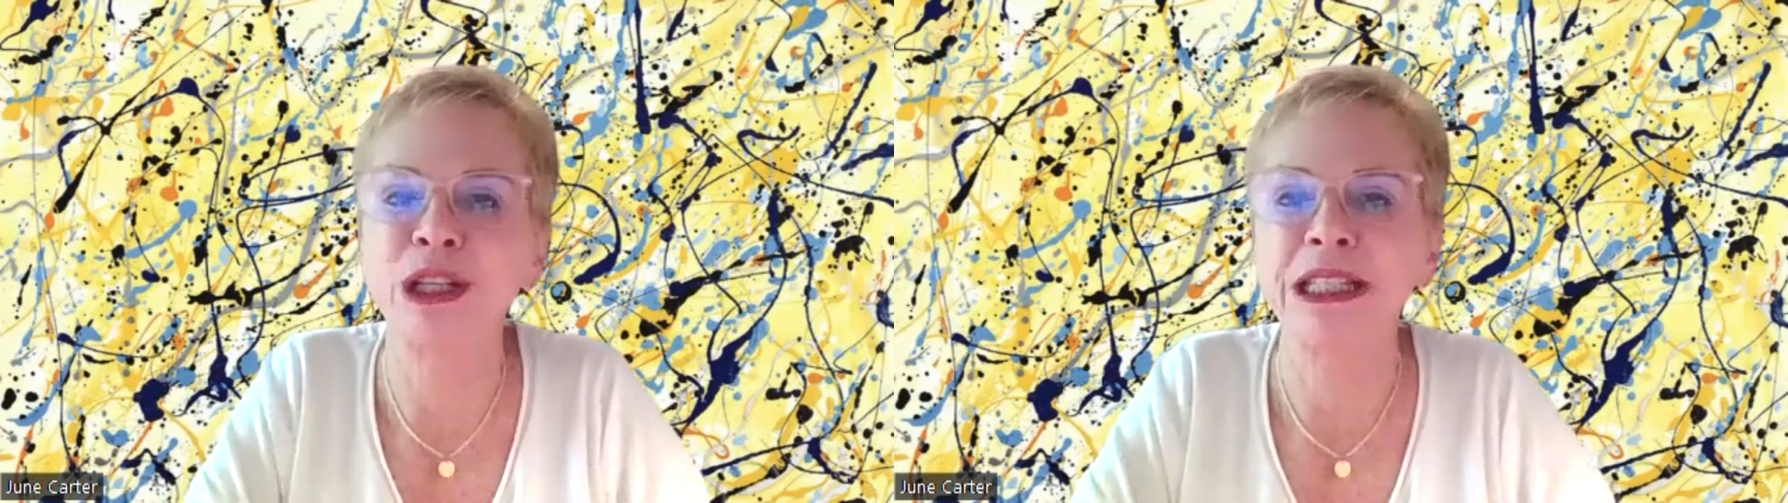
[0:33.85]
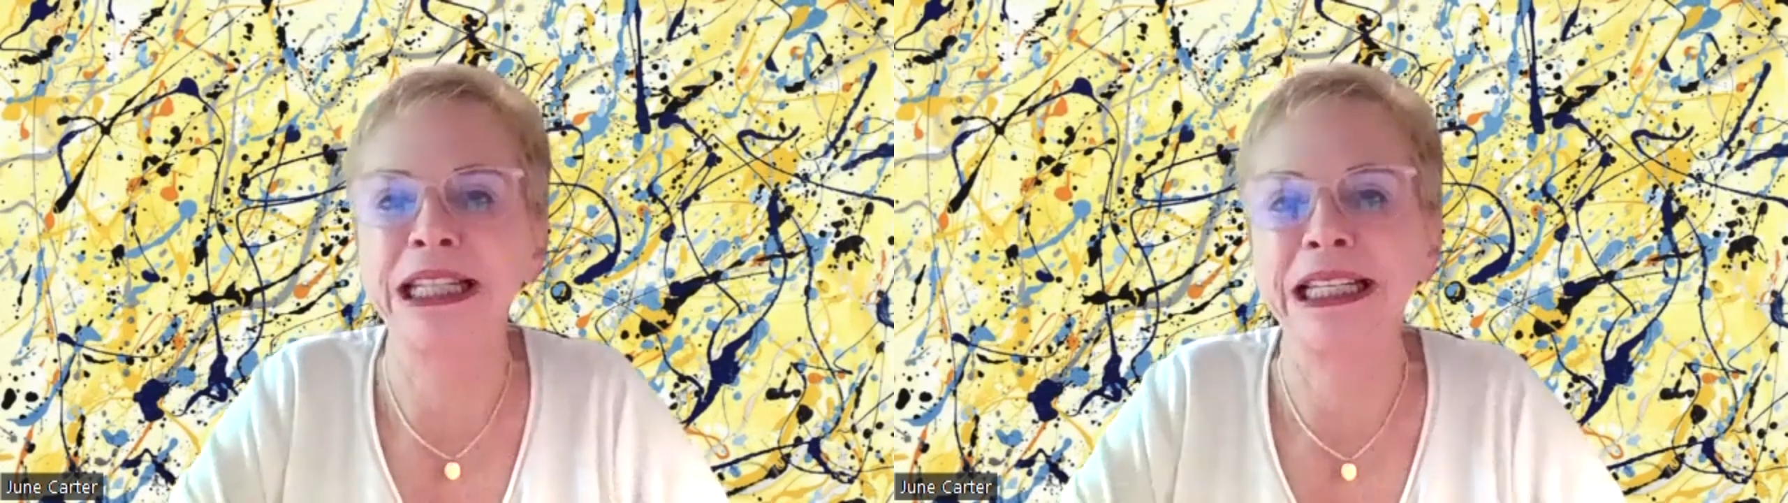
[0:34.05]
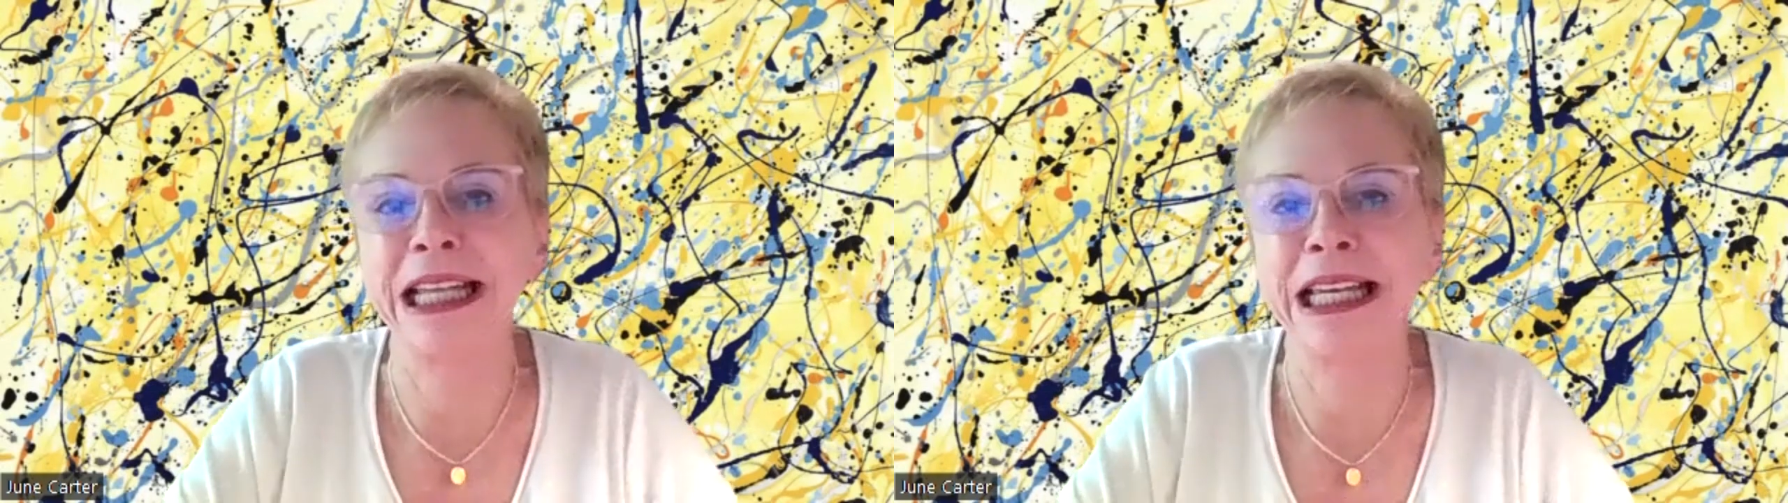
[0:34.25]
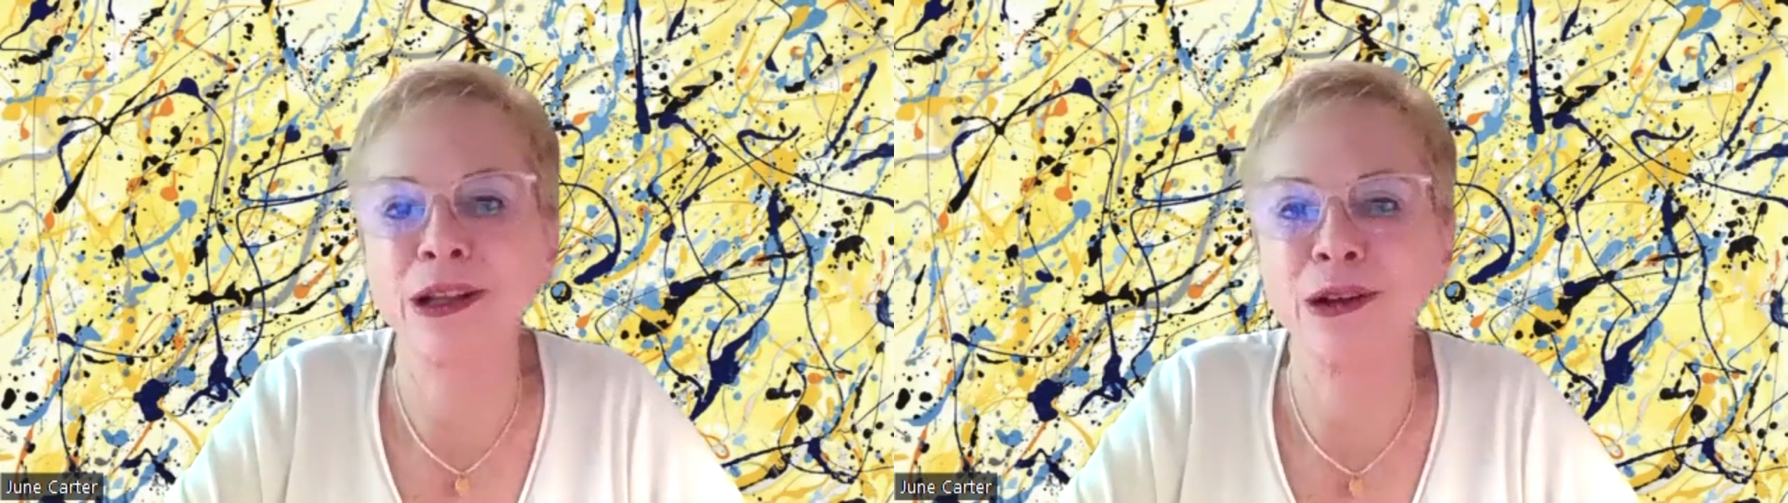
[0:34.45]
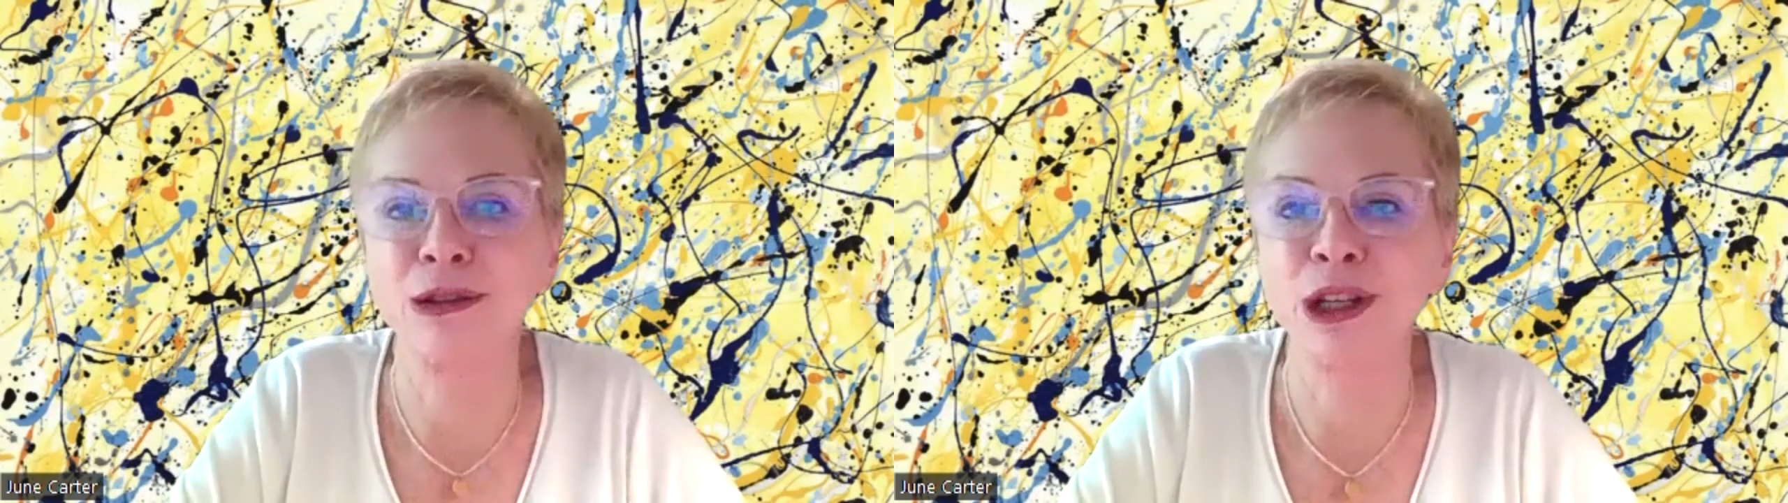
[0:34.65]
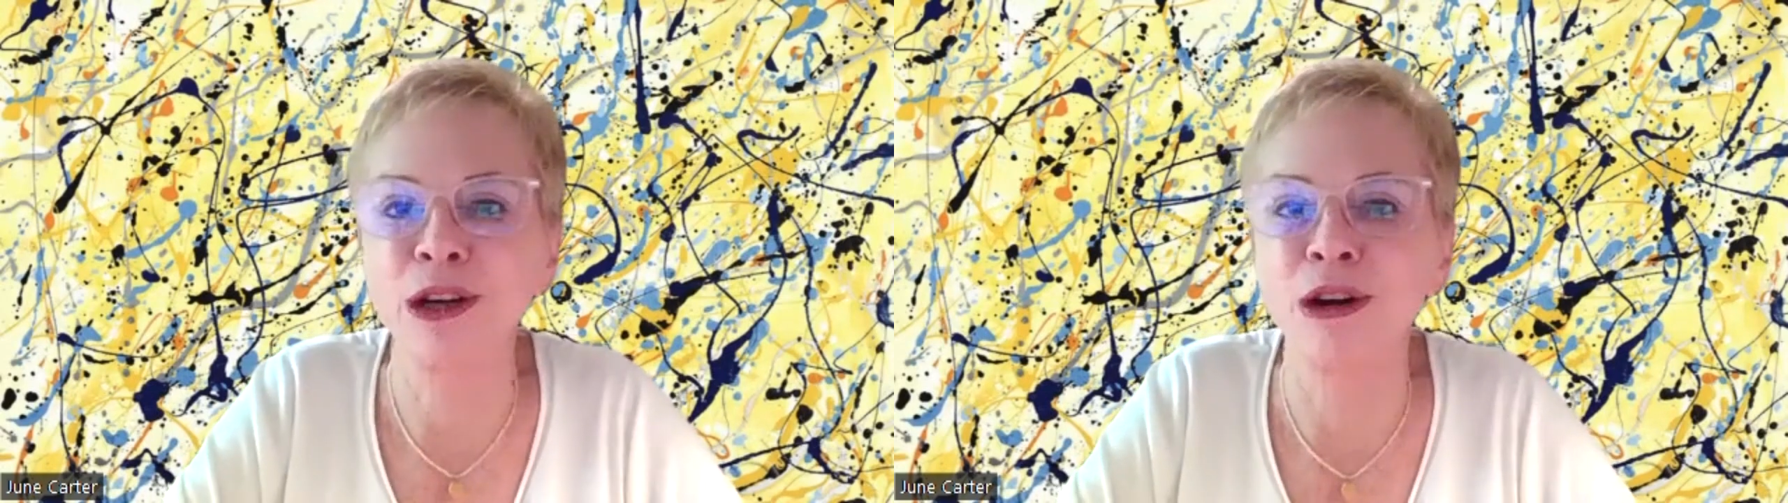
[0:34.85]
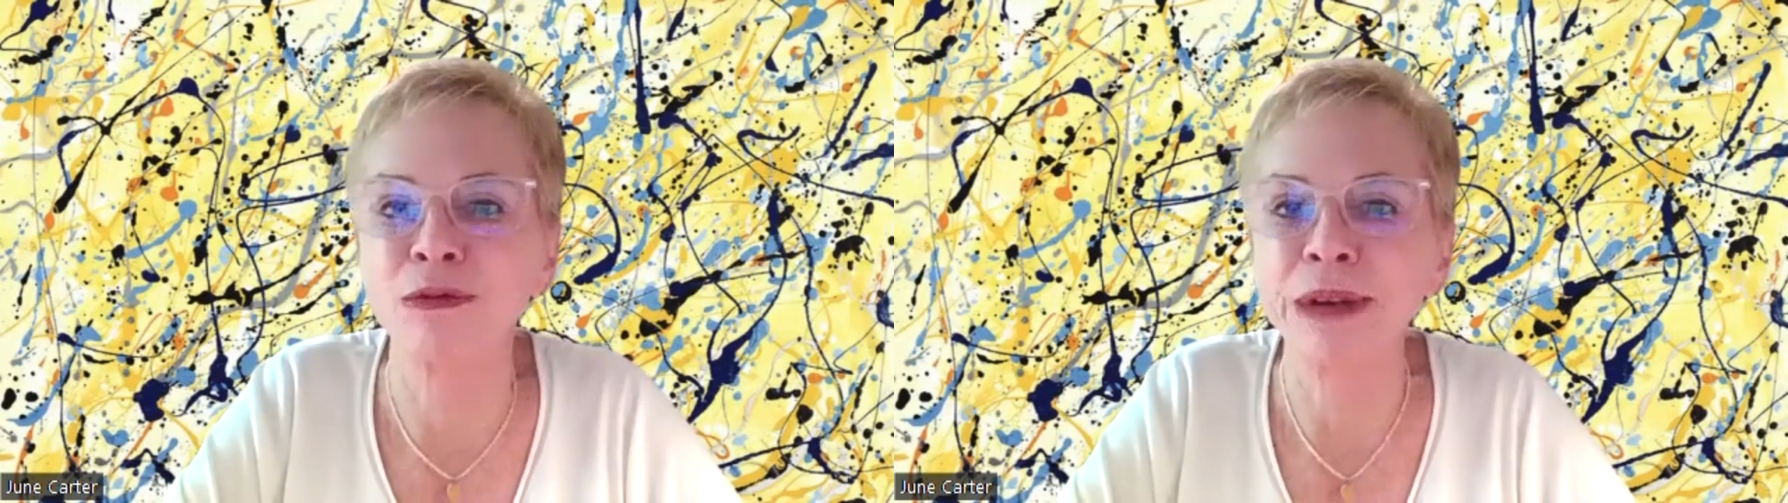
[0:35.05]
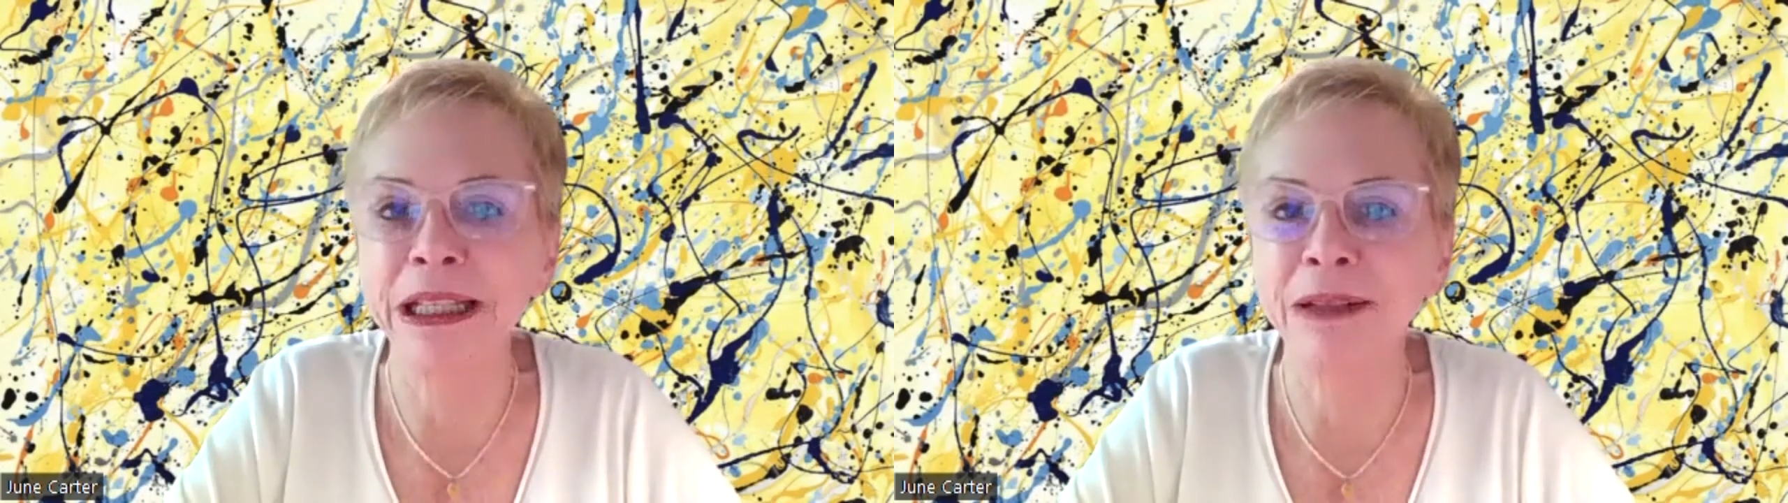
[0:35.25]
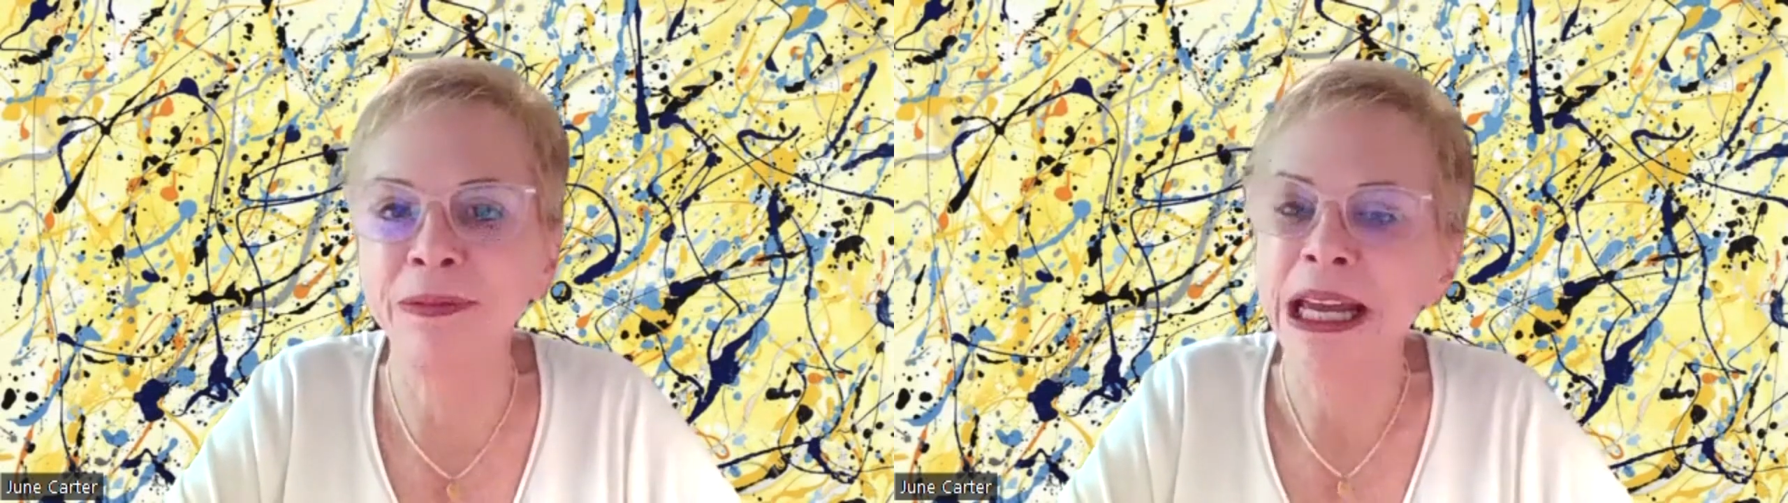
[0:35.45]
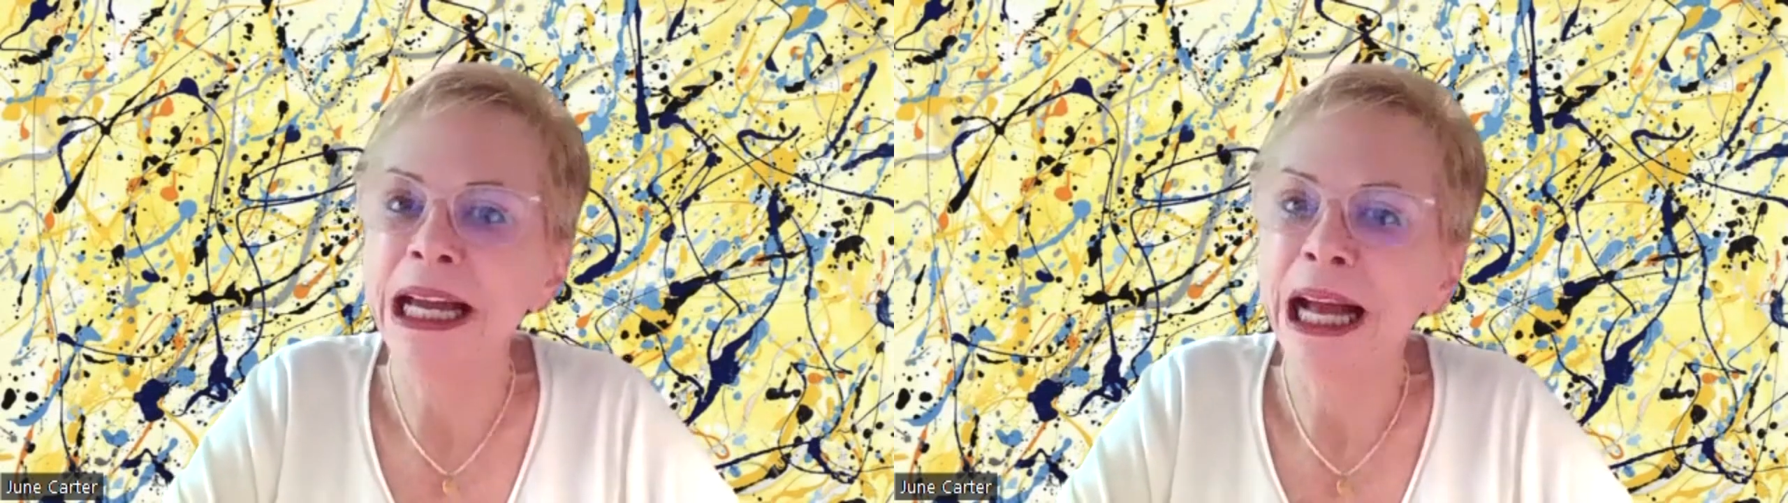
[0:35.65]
GYST Success Coaching are real,